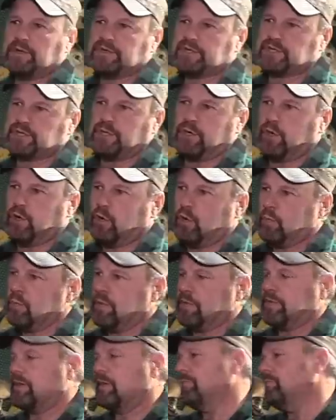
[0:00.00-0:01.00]
of snow,
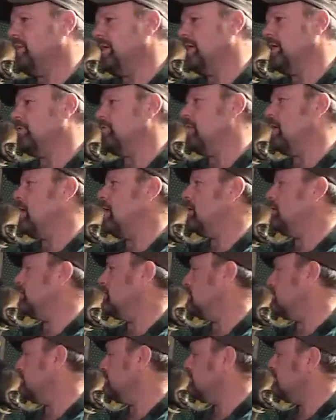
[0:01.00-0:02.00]
but then bare ground
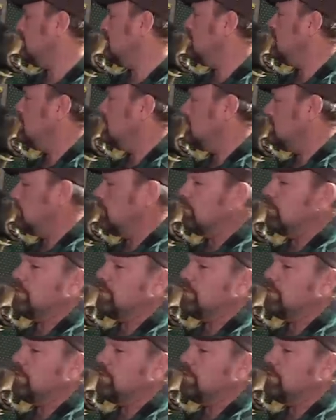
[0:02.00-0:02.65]
and a little